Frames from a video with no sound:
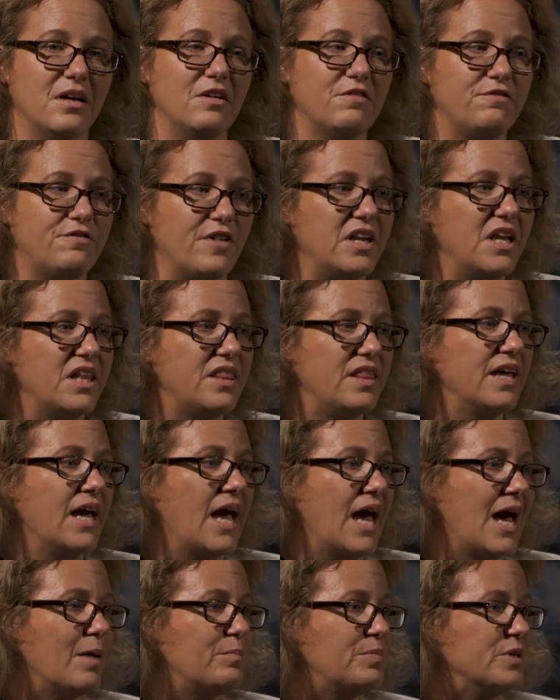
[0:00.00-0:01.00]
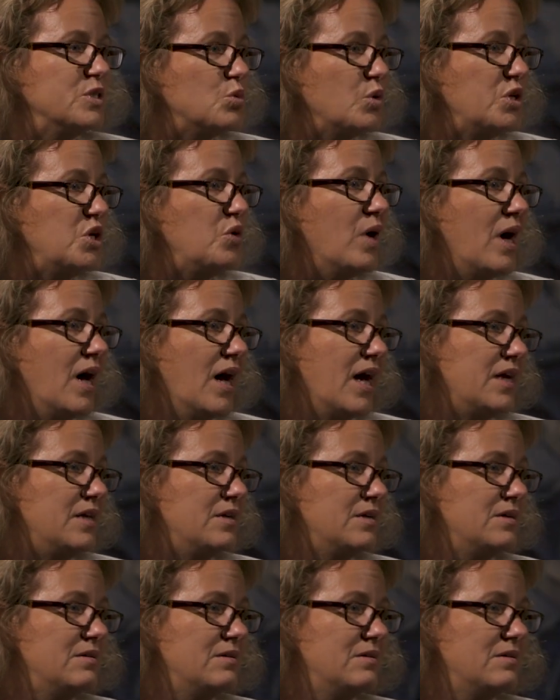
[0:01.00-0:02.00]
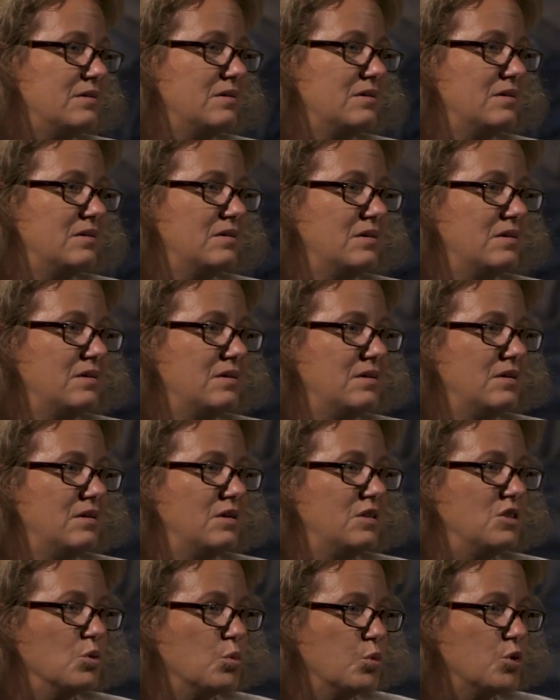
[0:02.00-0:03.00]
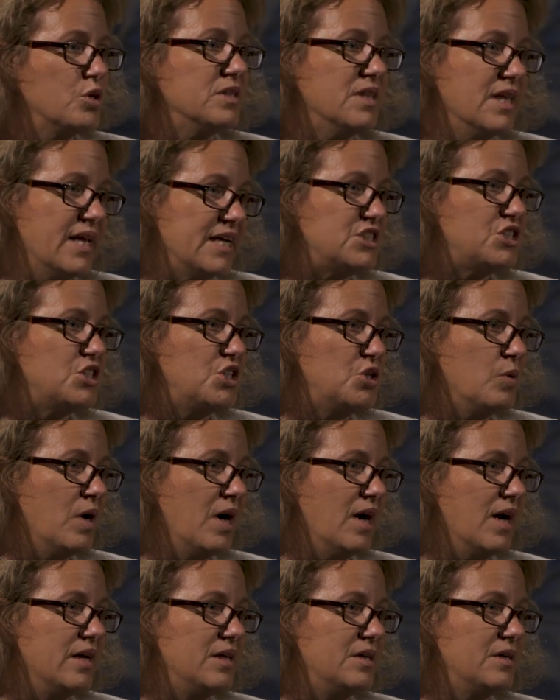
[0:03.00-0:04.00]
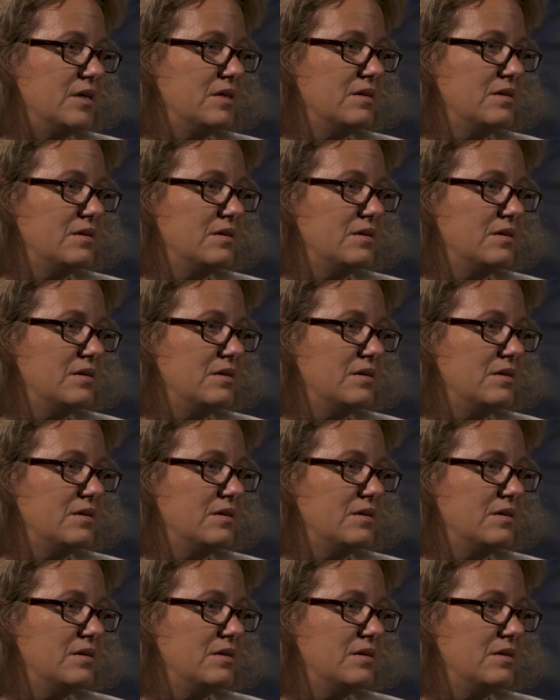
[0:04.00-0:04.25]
Funny thing happens when you hide. The world lets you hide.